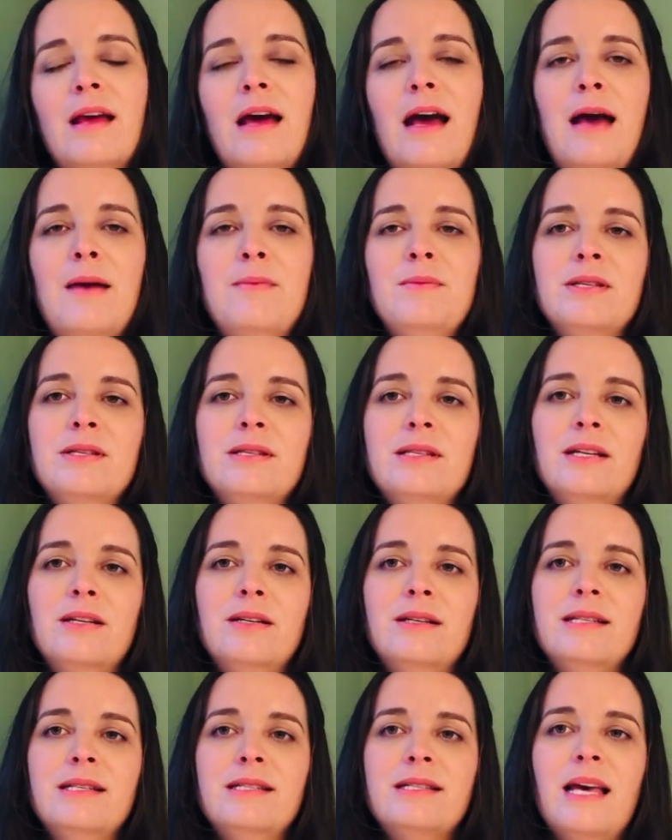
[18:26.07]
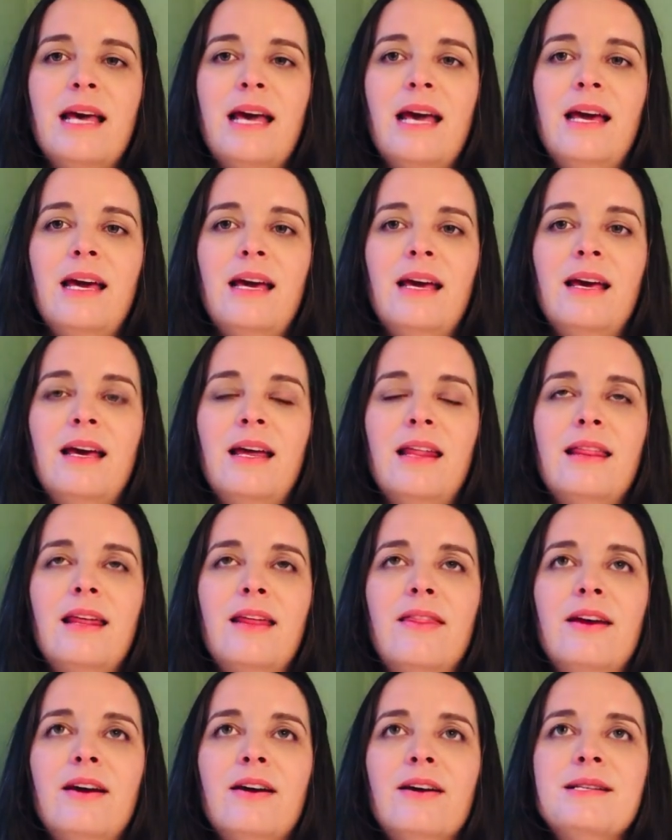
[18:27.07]
I'm just here to say
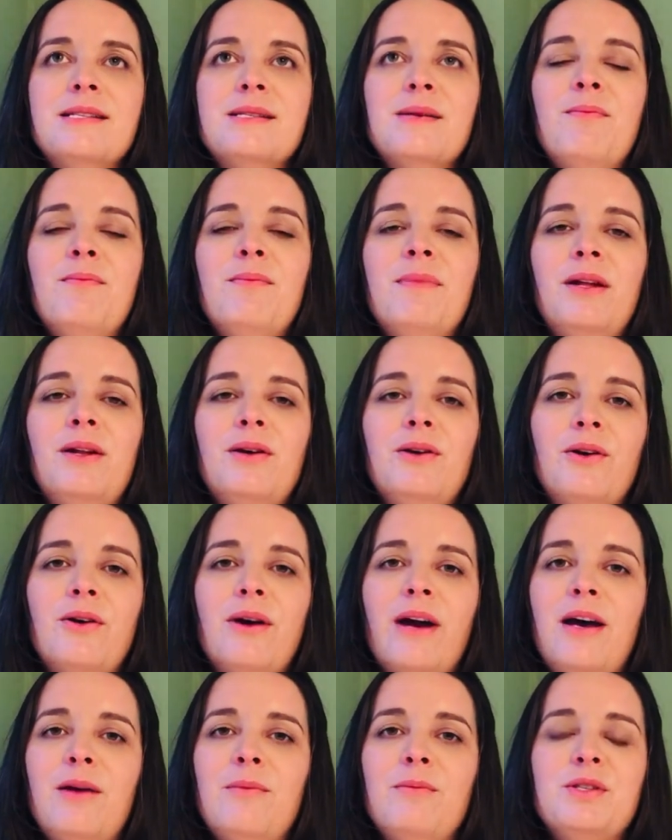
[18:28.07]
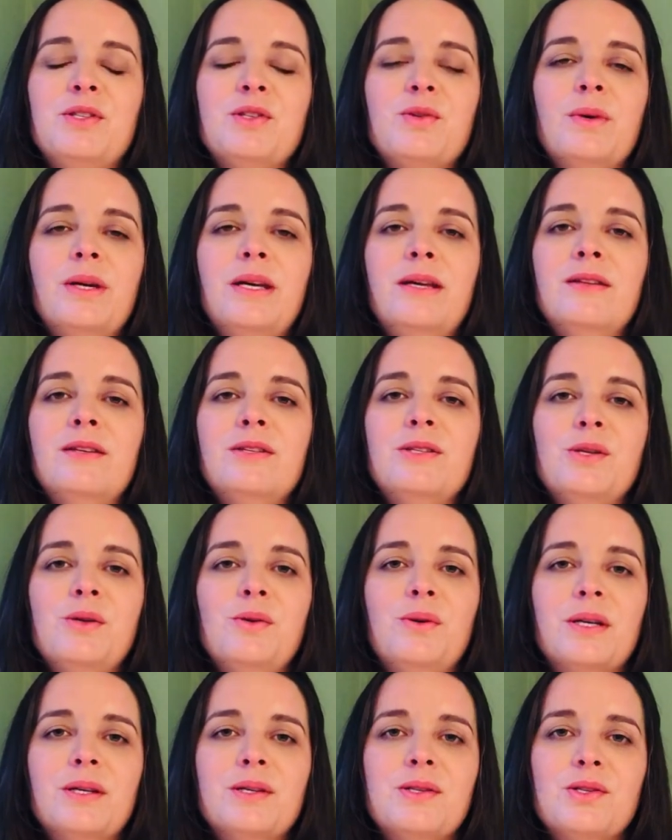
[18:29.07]
that there is a middle ground between the two
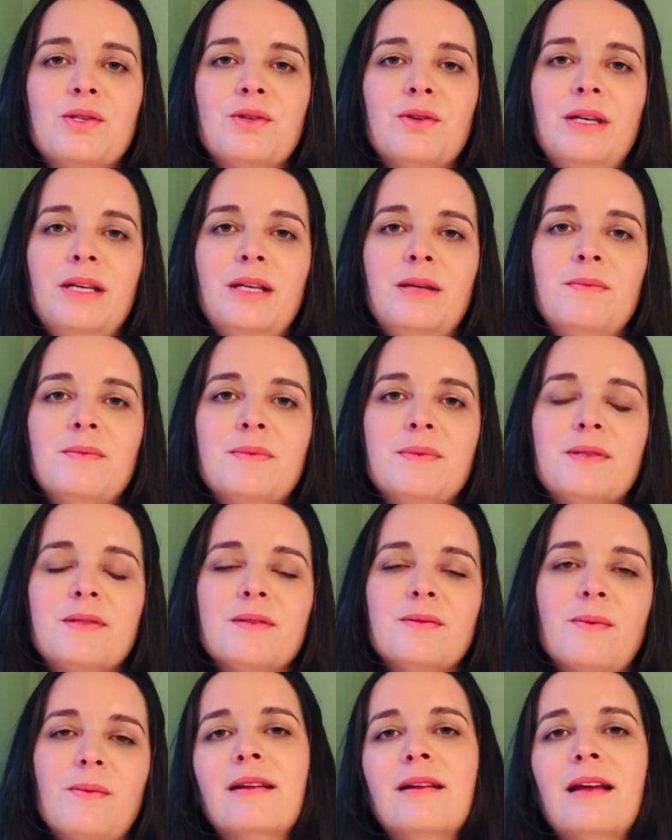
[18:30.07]
extremes.